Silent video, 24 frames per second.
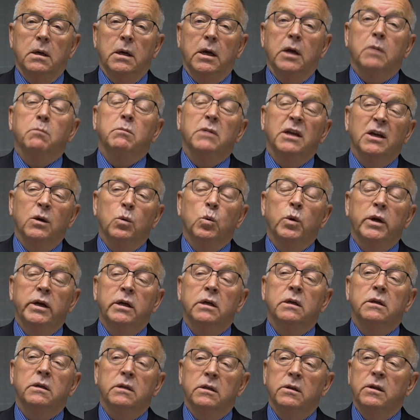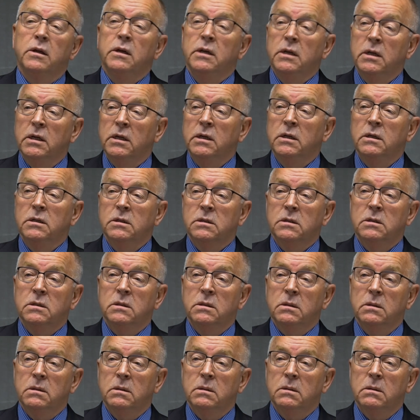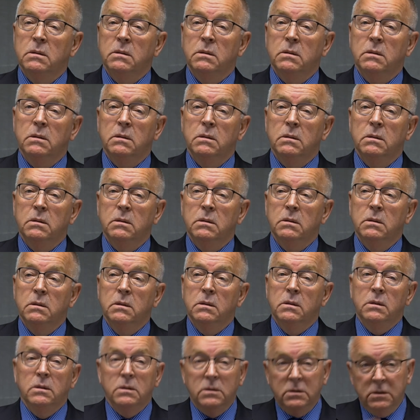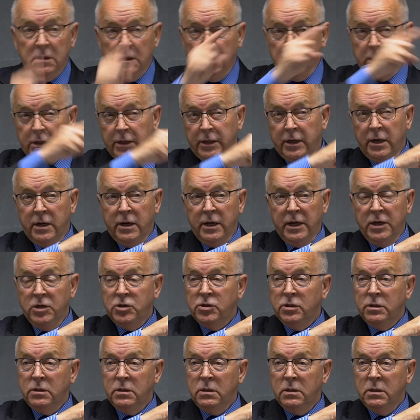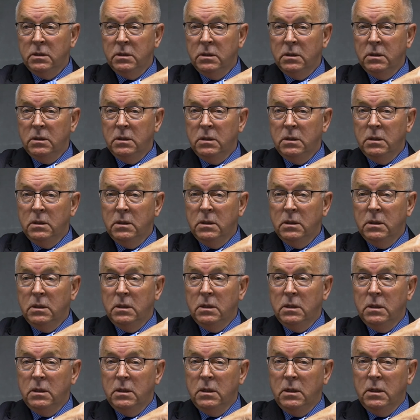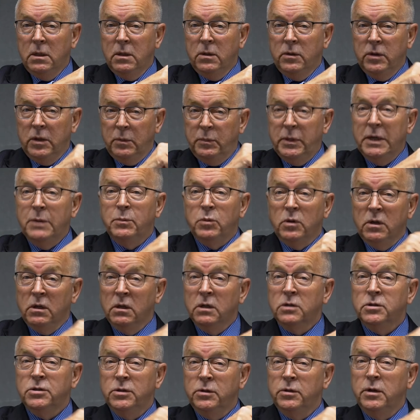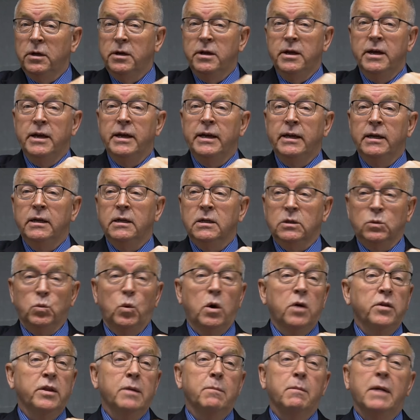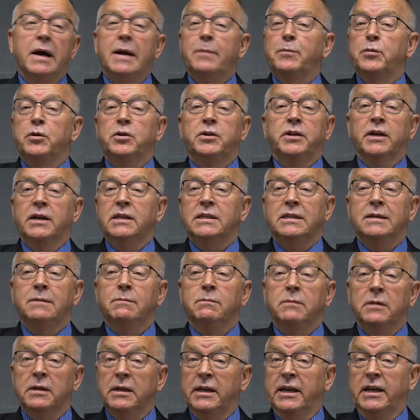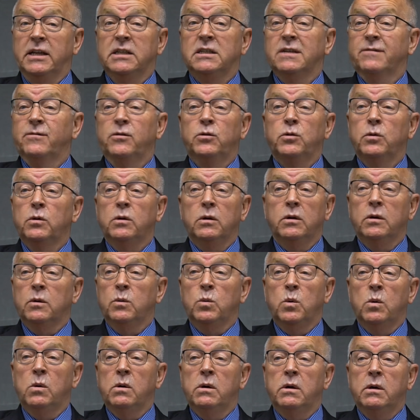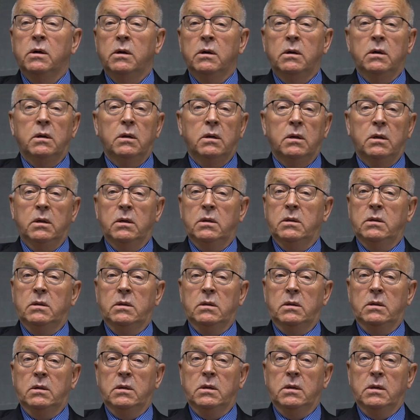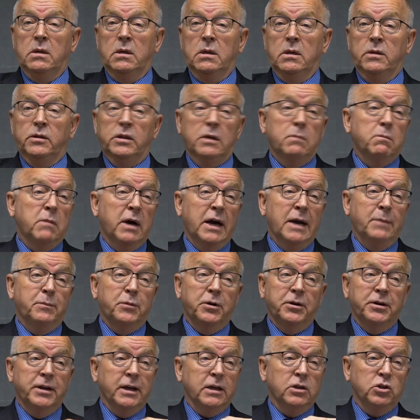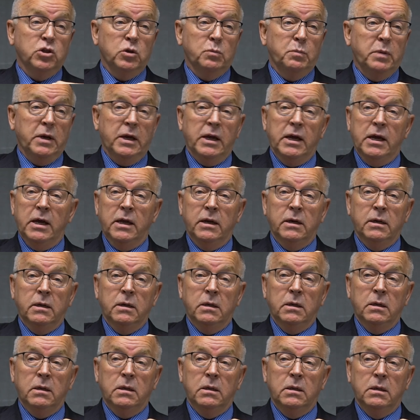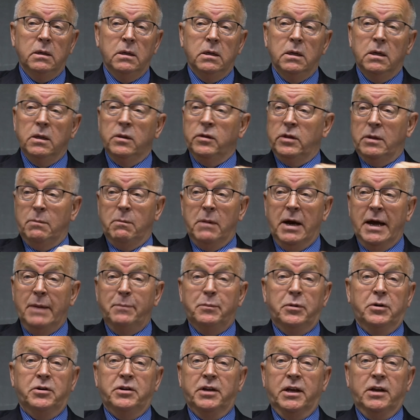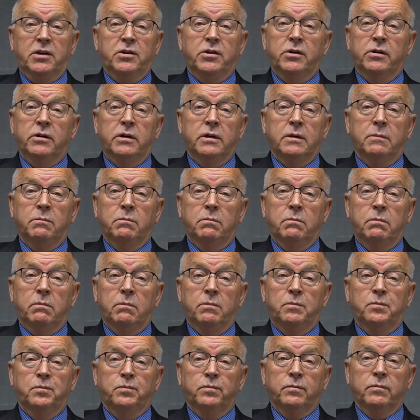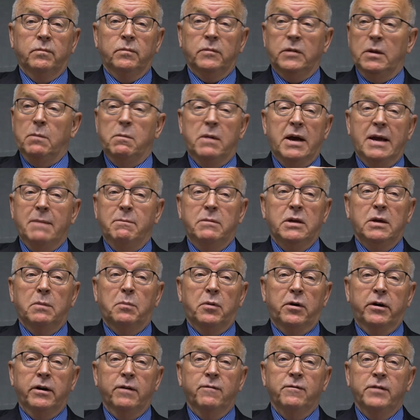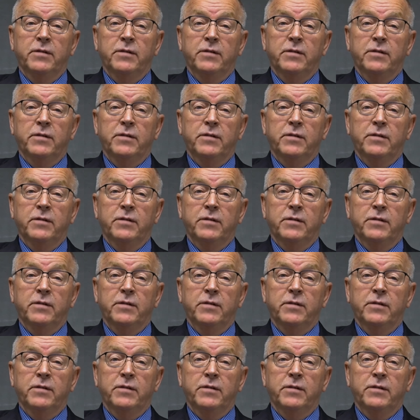and being weakened in the knees to look at a nation that people look to today as one that might protect them in case of a nuclear war, that might protect Japan, that might protect Europe, that might be a part of